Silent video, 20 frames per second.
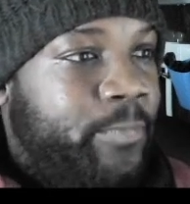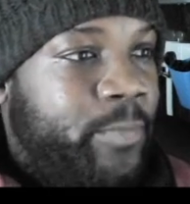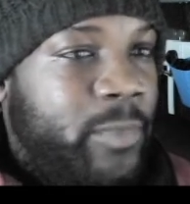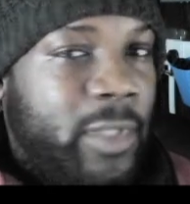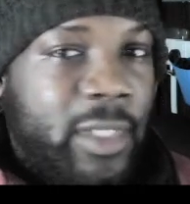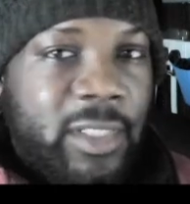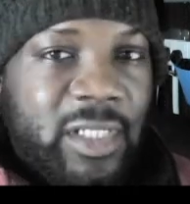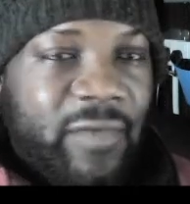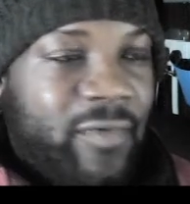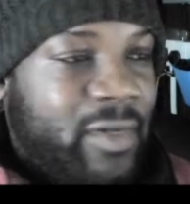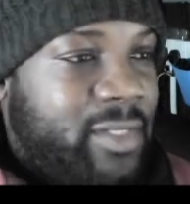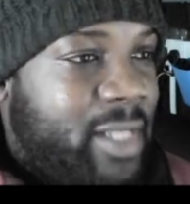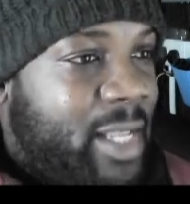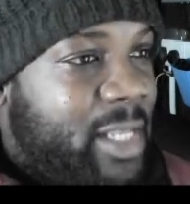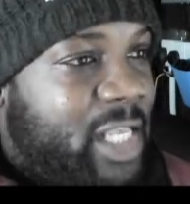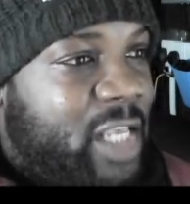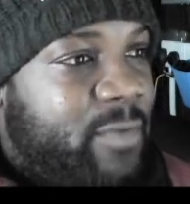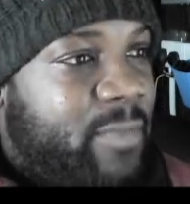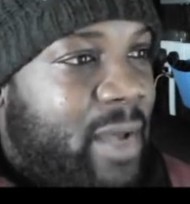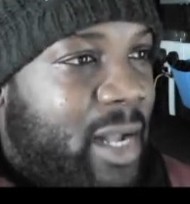So if I take you
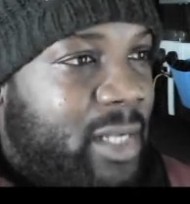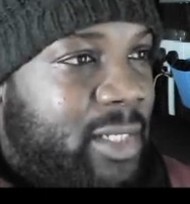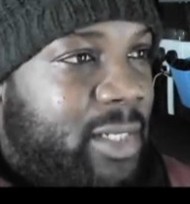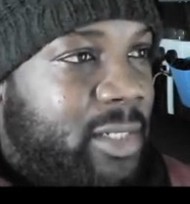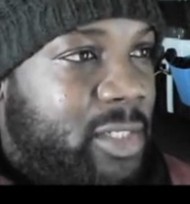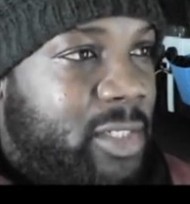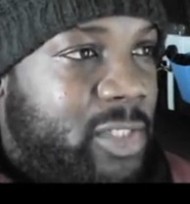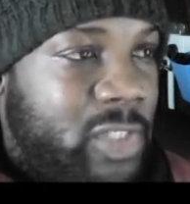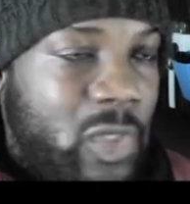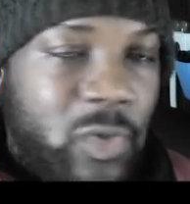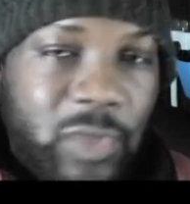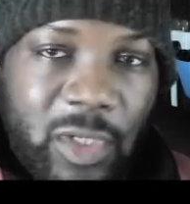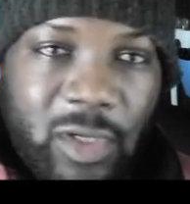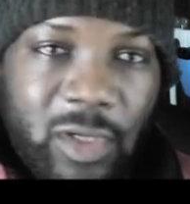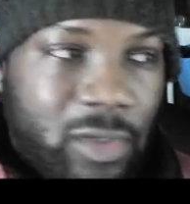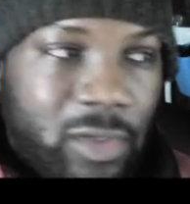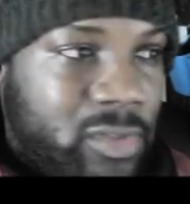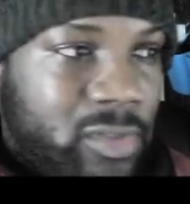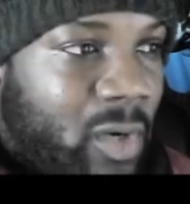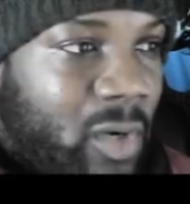back to this user
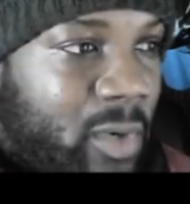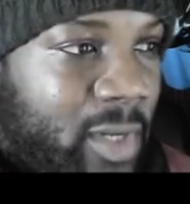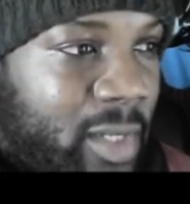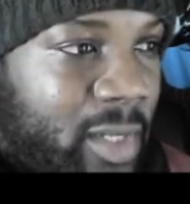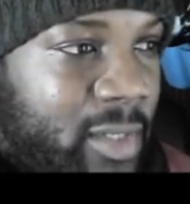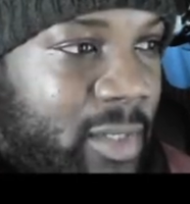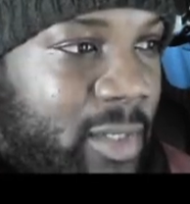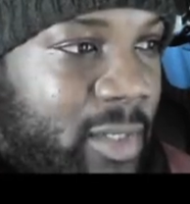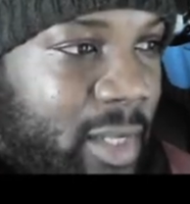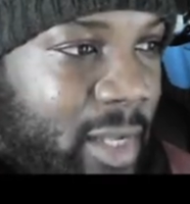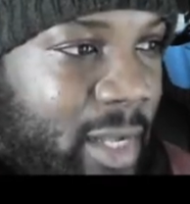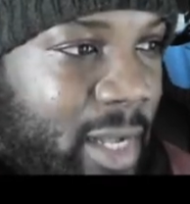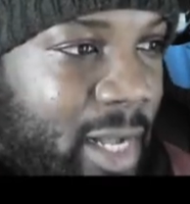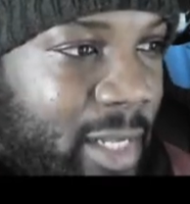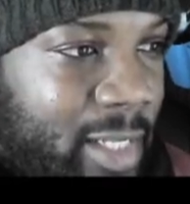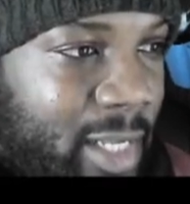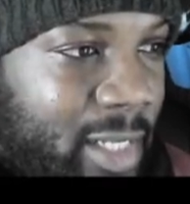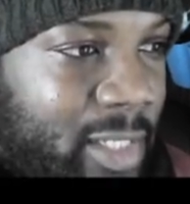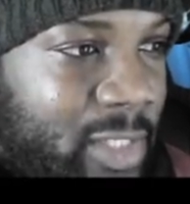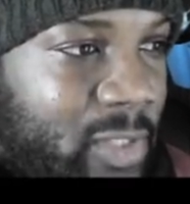controller, I
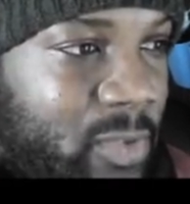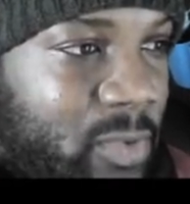can do